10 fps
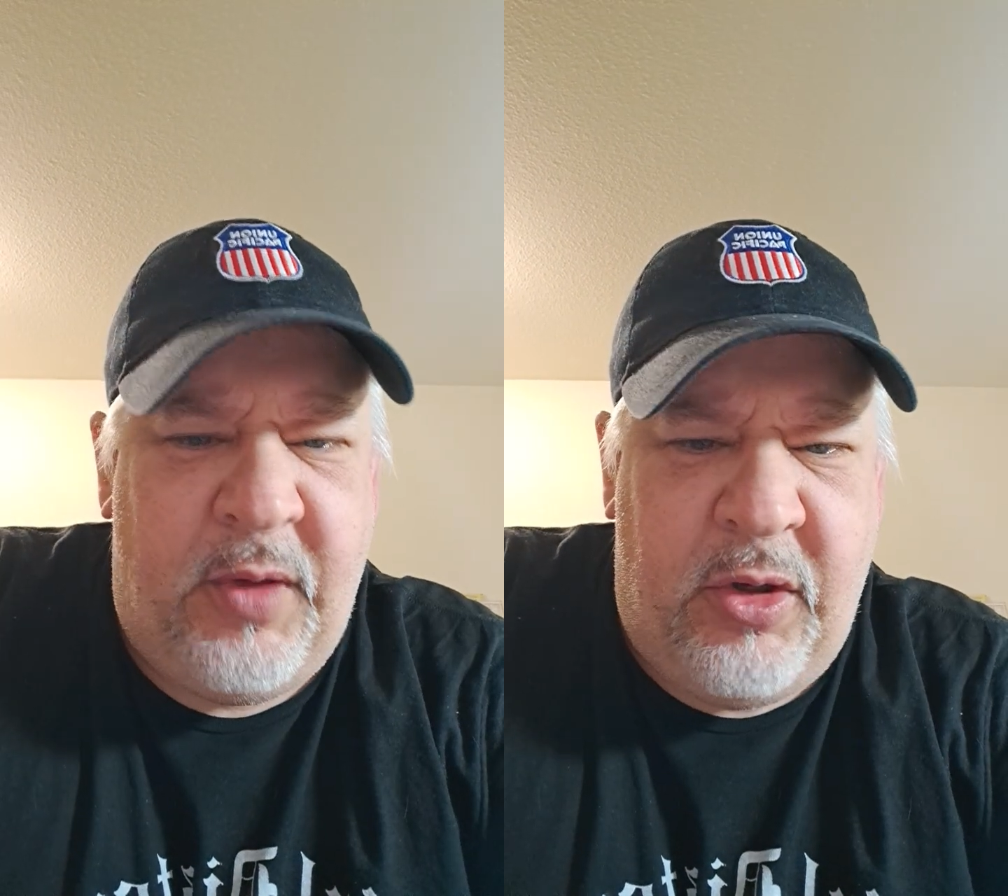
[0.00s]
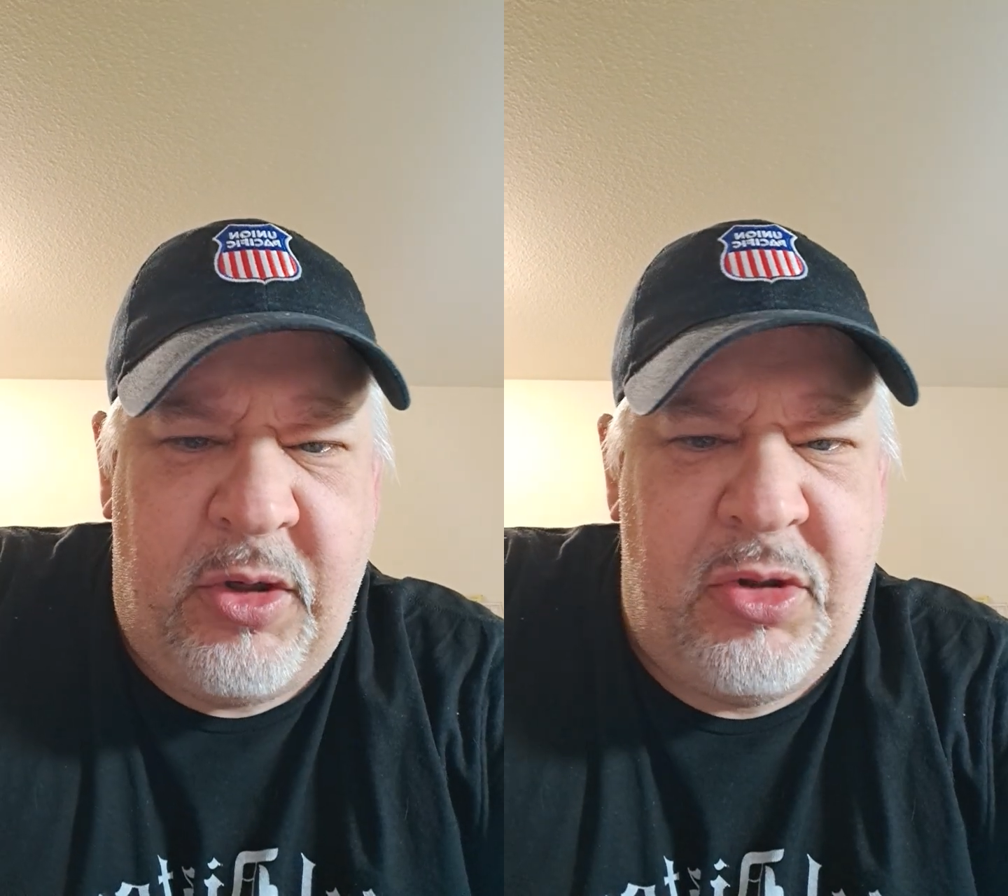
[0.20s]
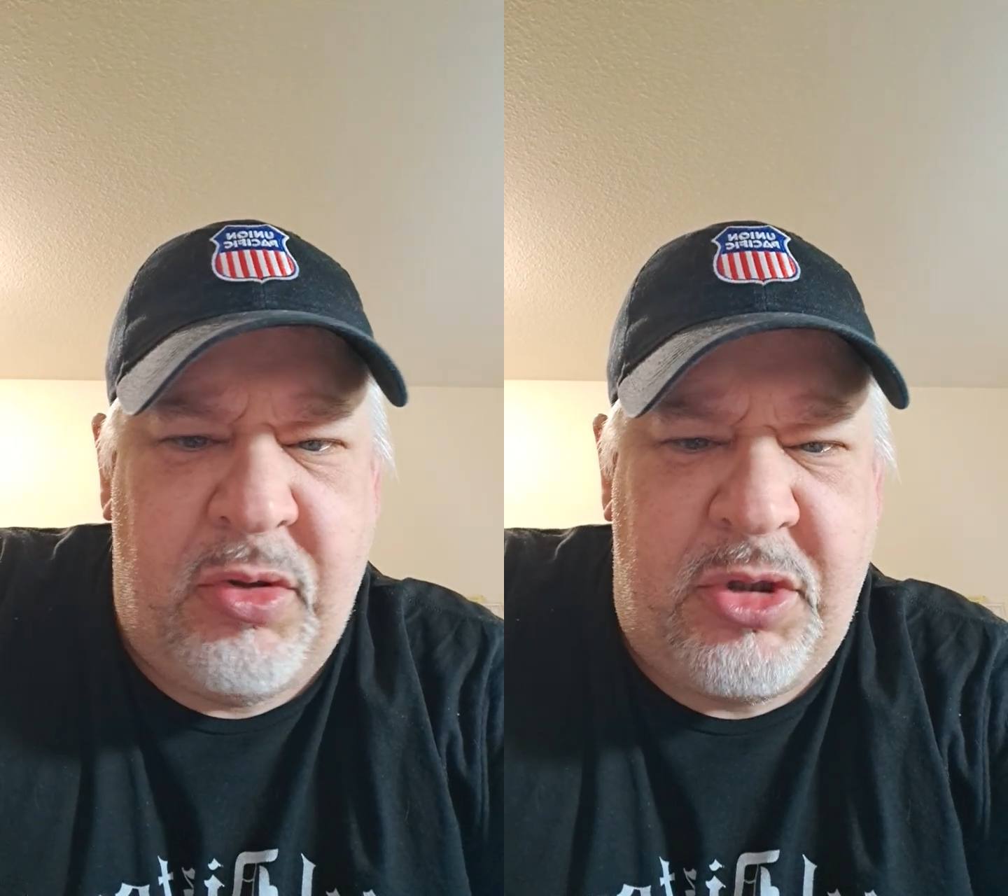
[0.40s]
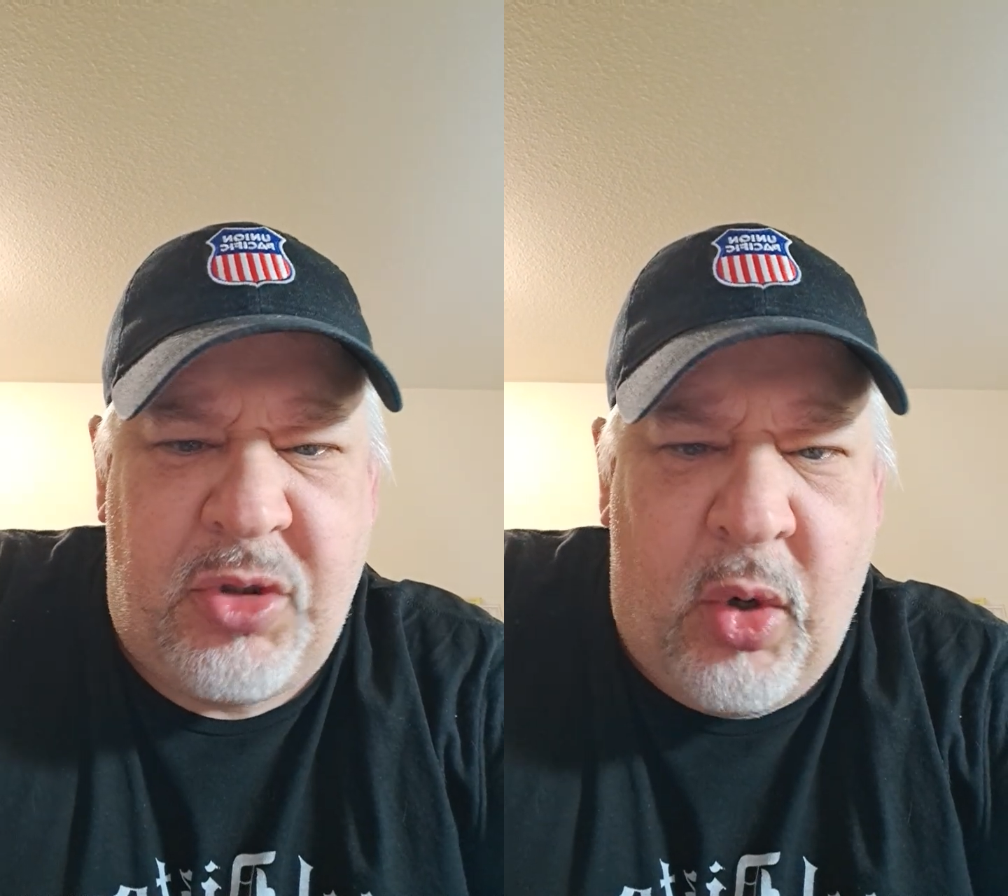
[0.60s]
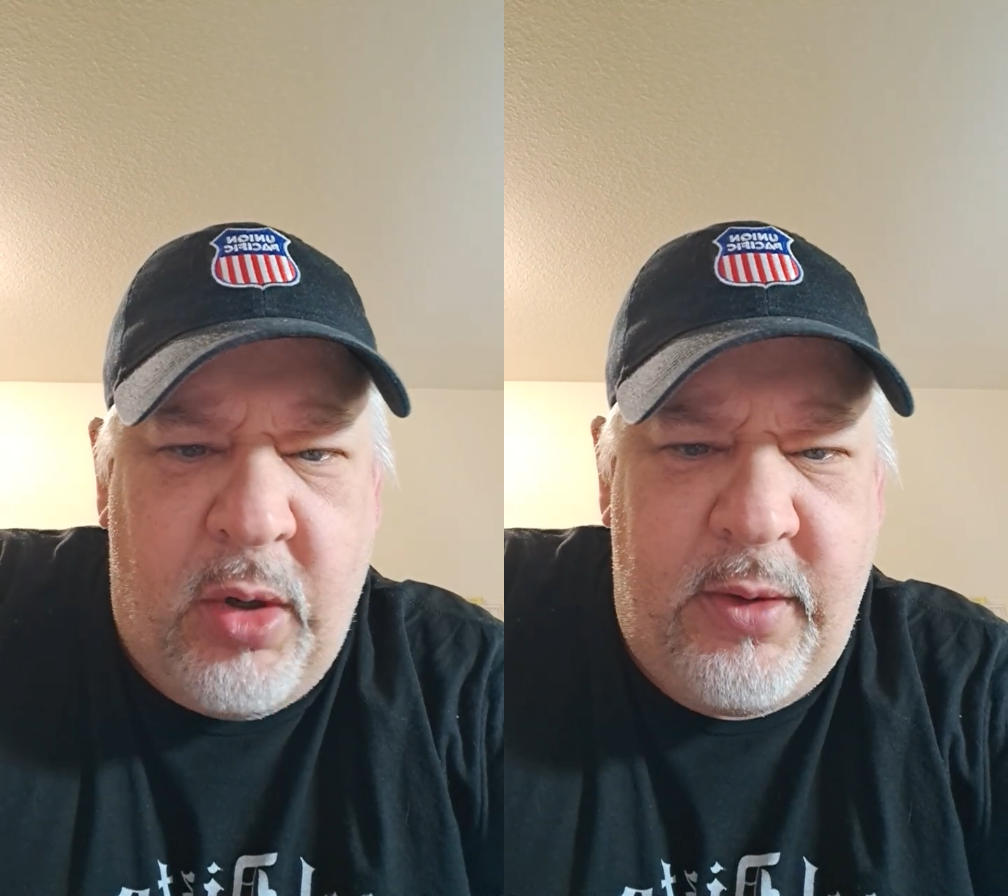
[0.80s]
Couldn't do a
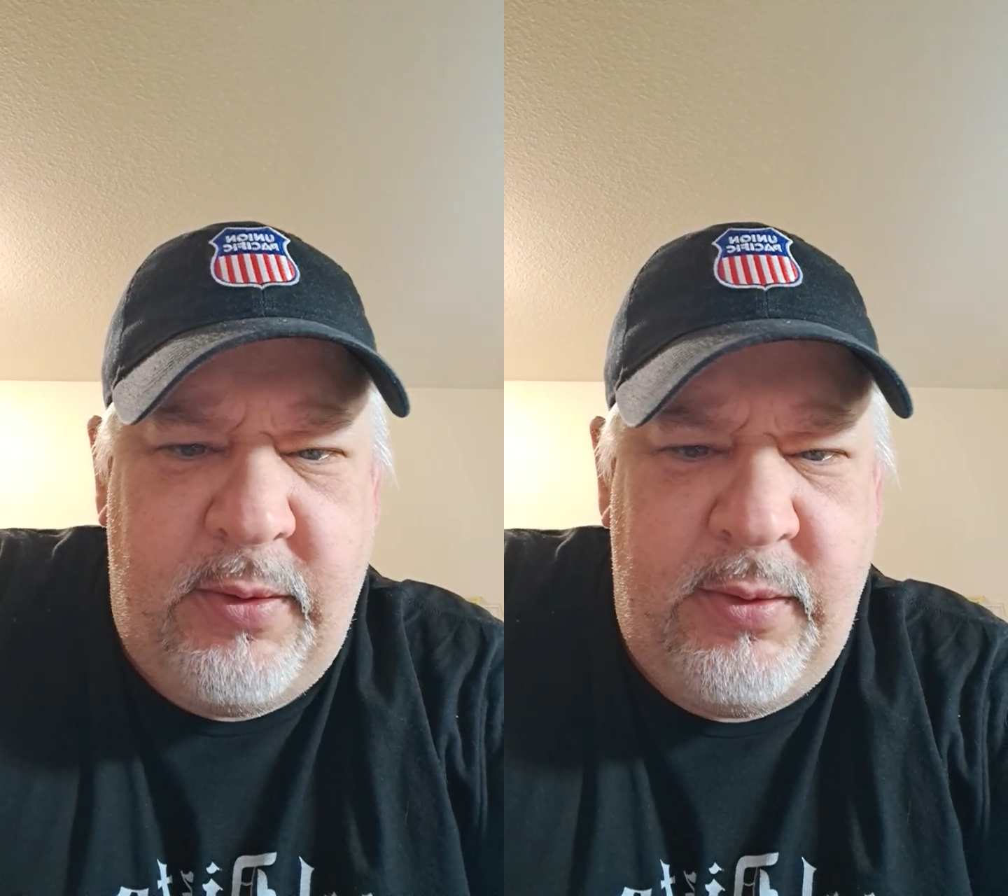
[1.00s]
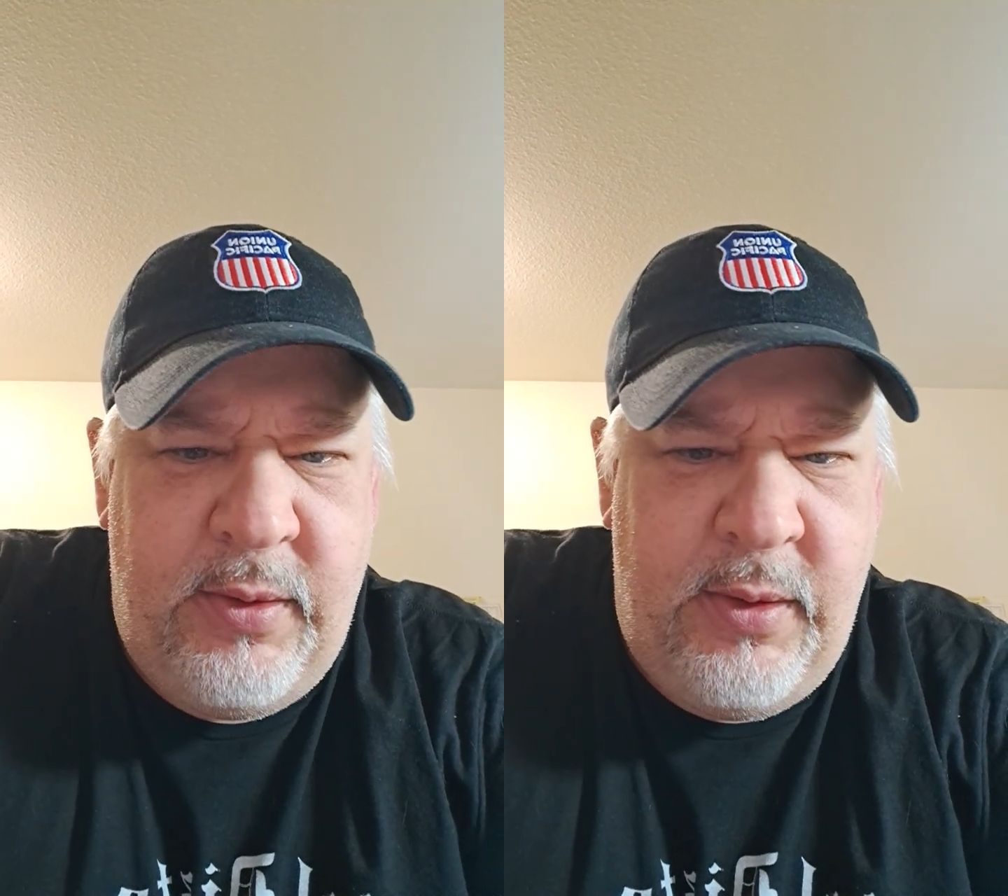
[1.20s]
short.